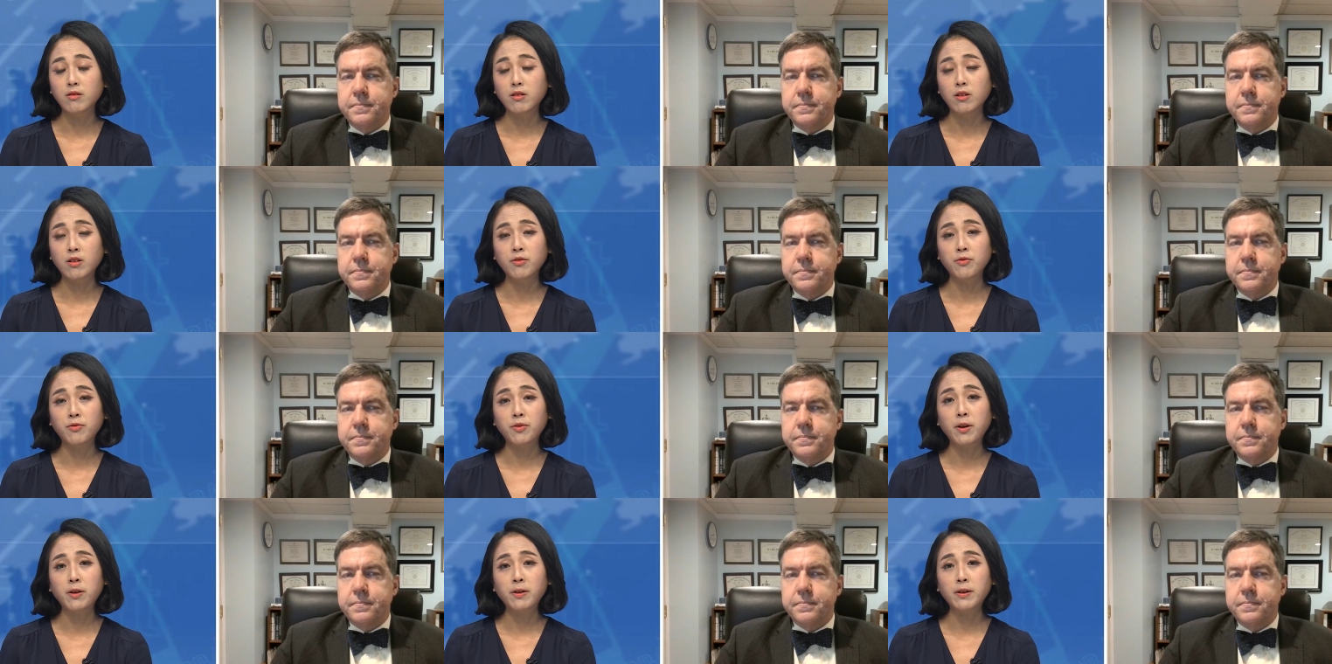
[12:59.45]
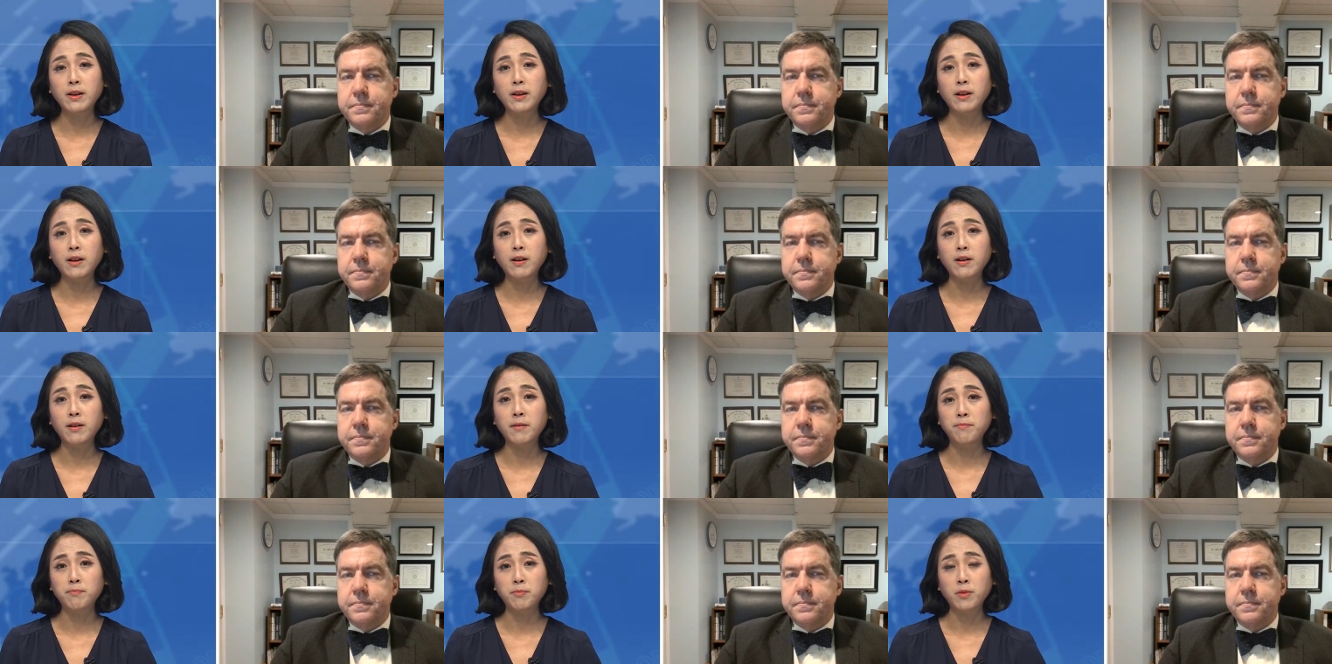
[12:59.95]
Speaker 1: a very
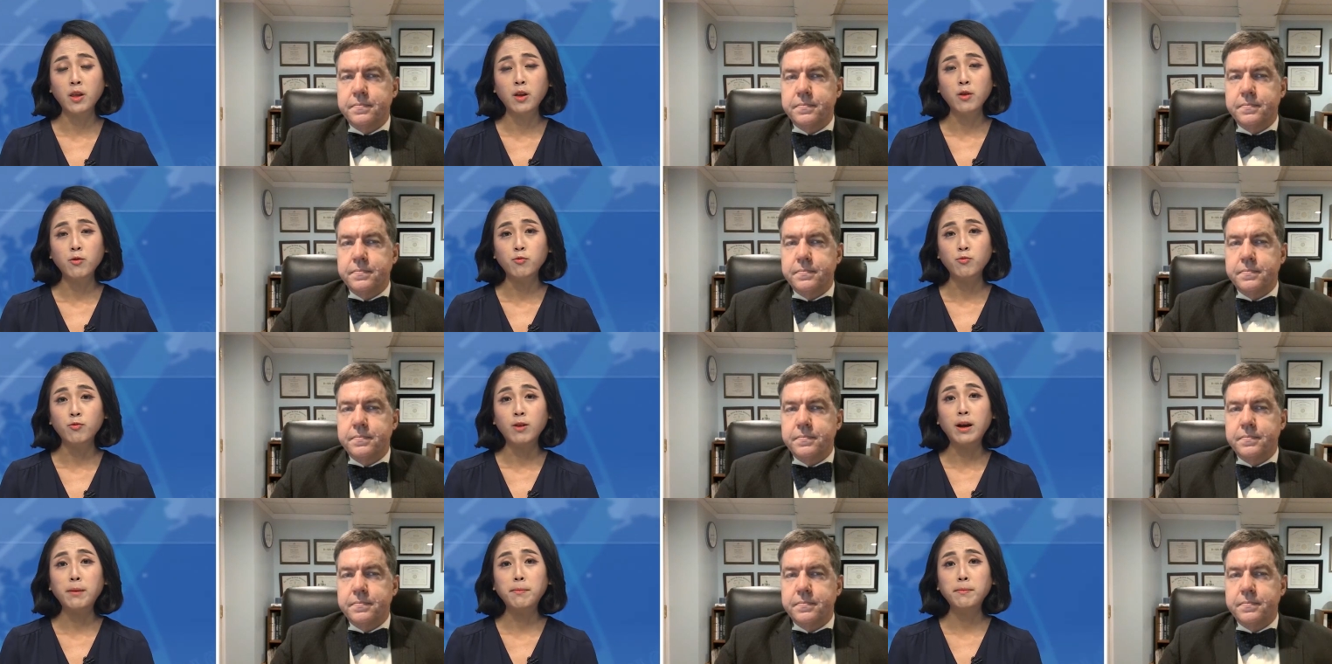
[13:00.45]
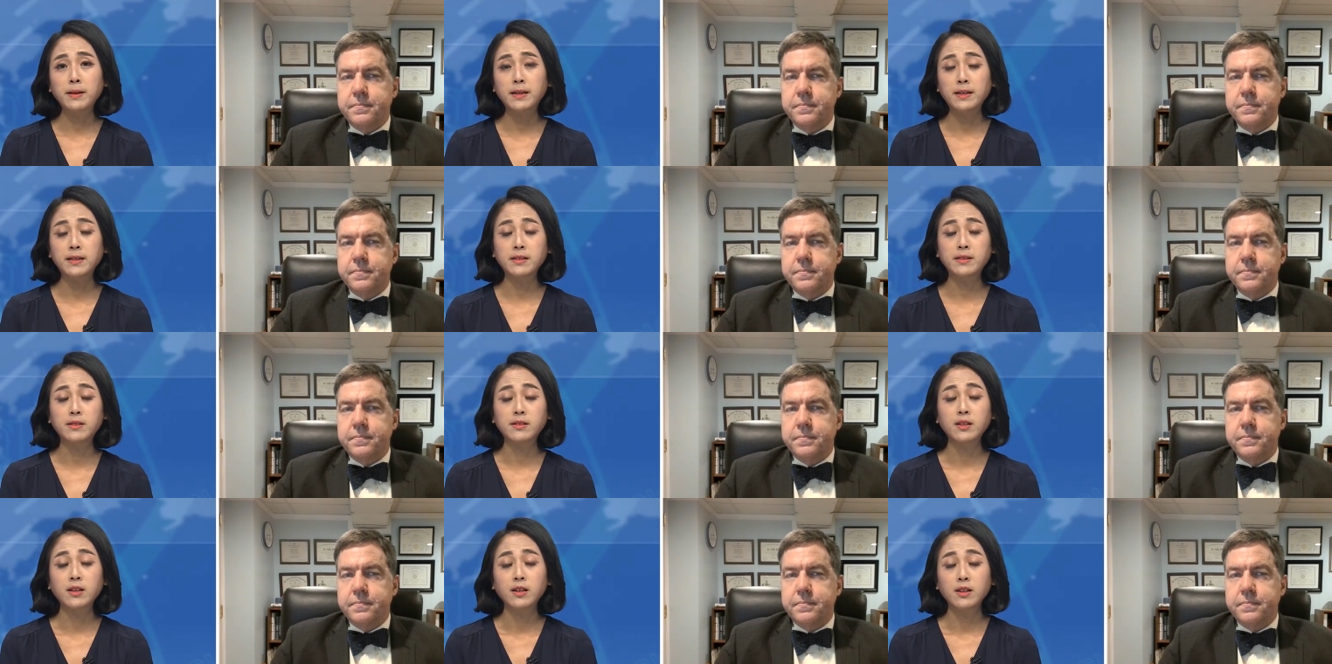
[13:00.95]
um,
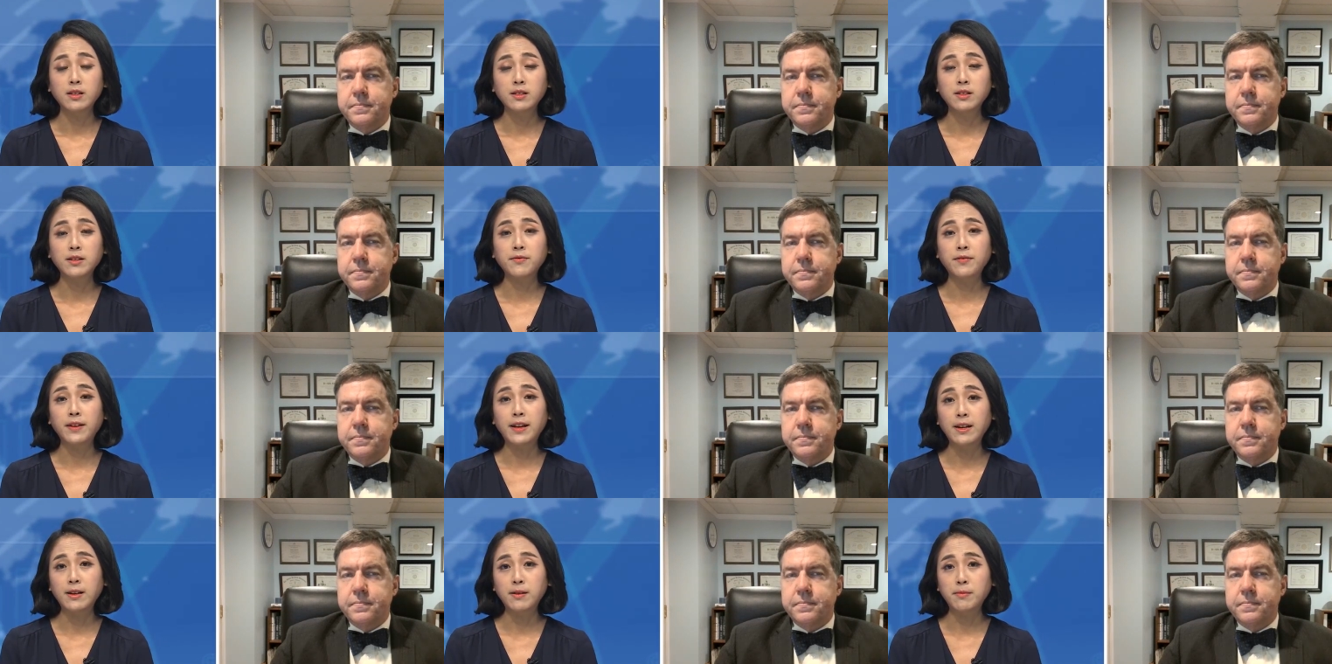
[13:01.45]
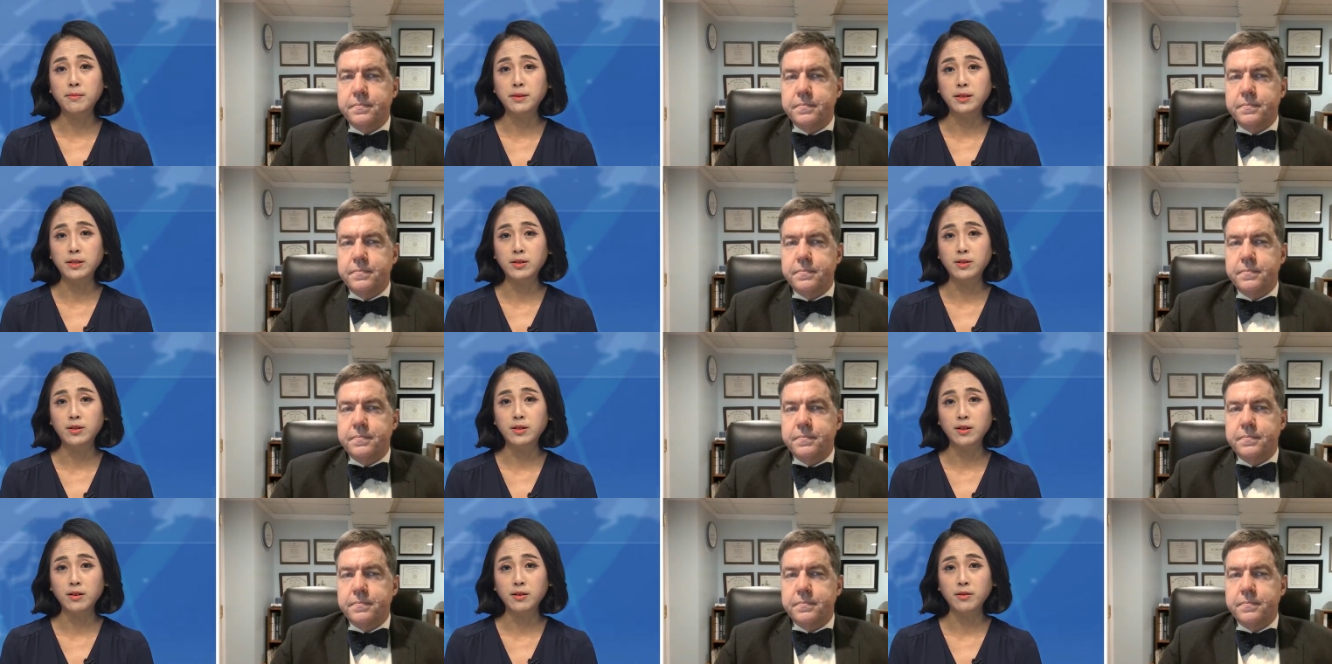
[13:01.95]
rapid
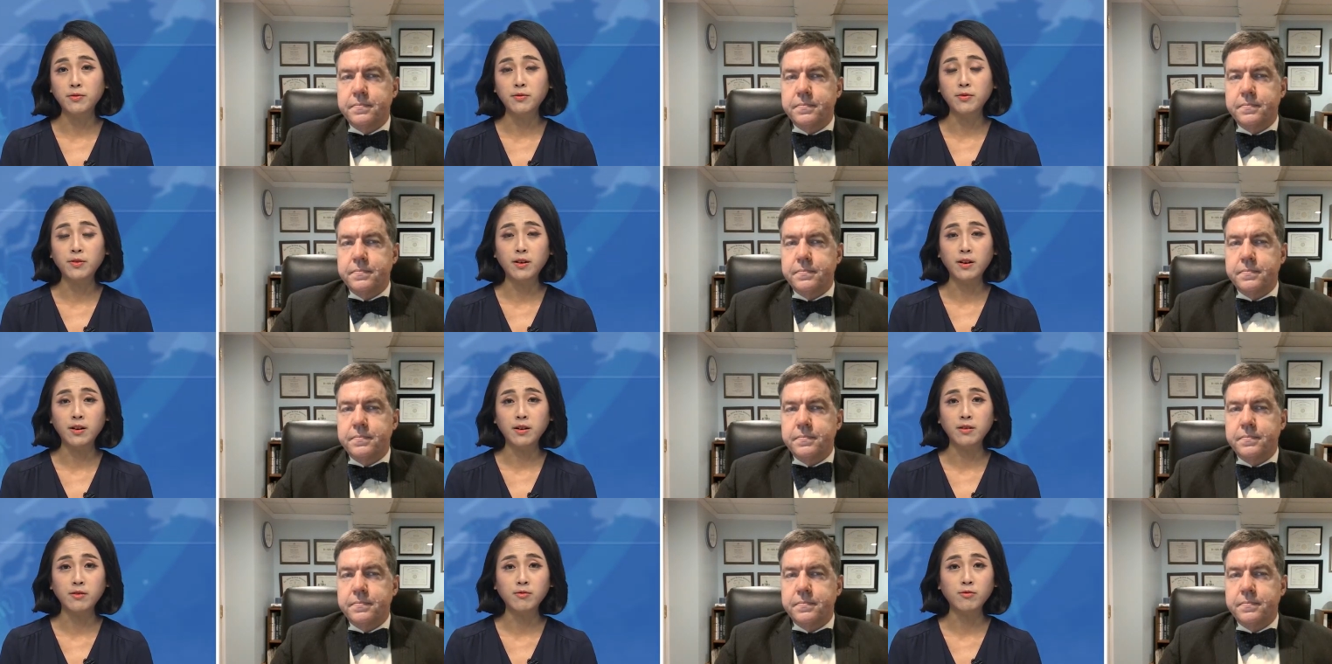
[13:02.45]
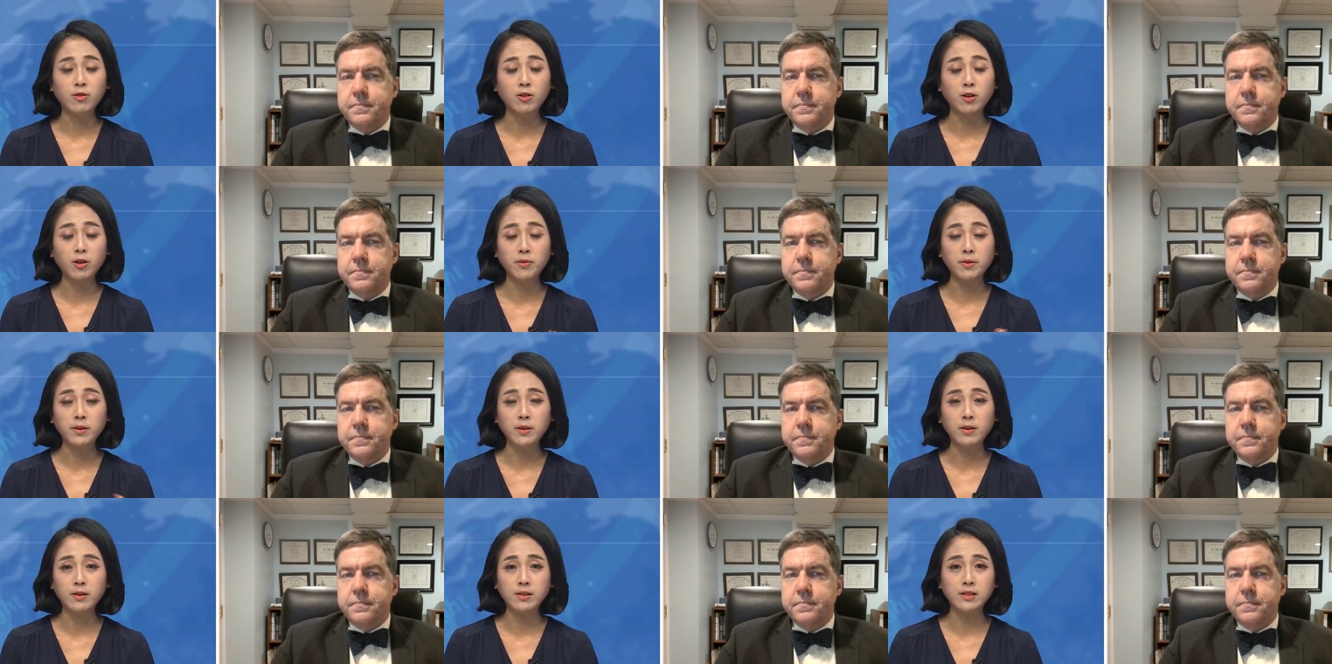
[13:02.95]
development of uh,
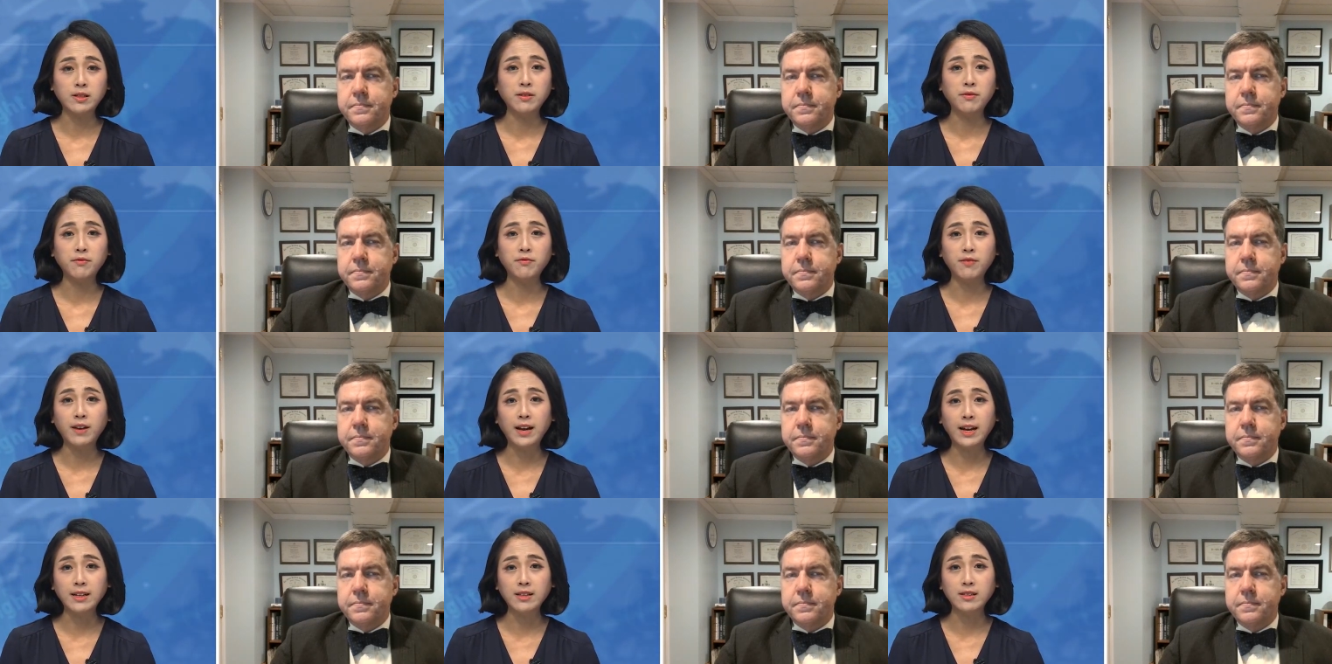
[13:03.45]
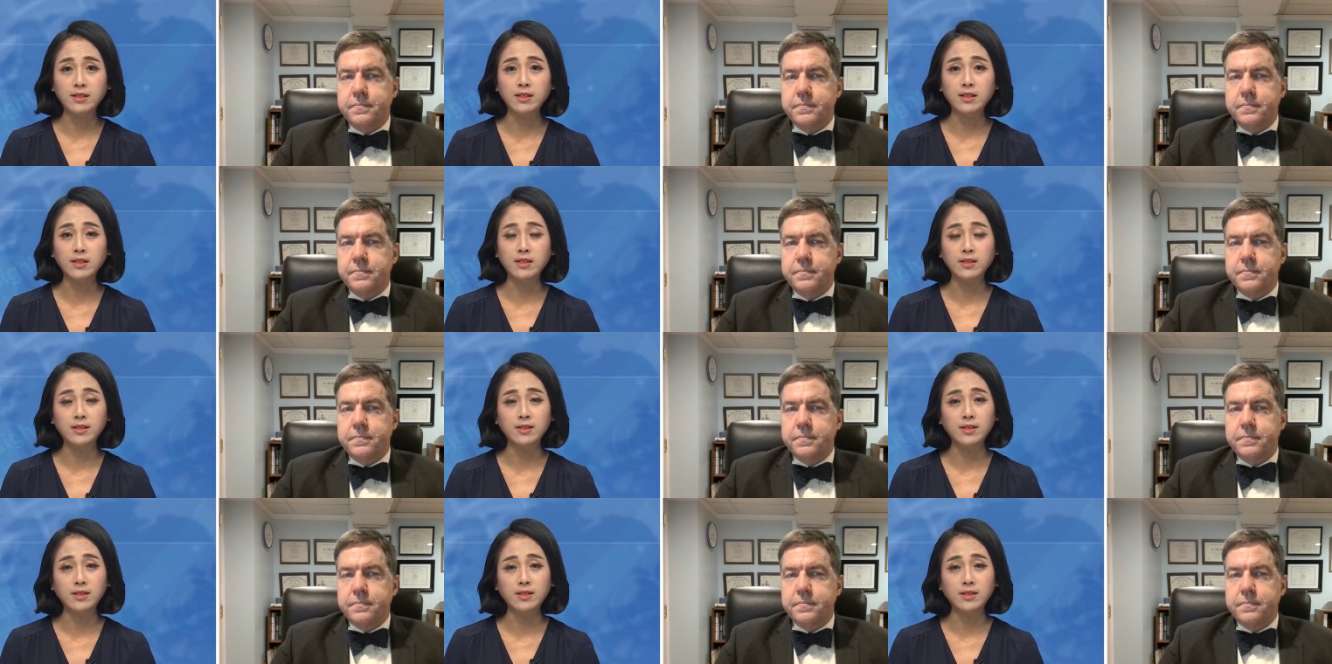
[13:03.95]
COVID-19 vaccines,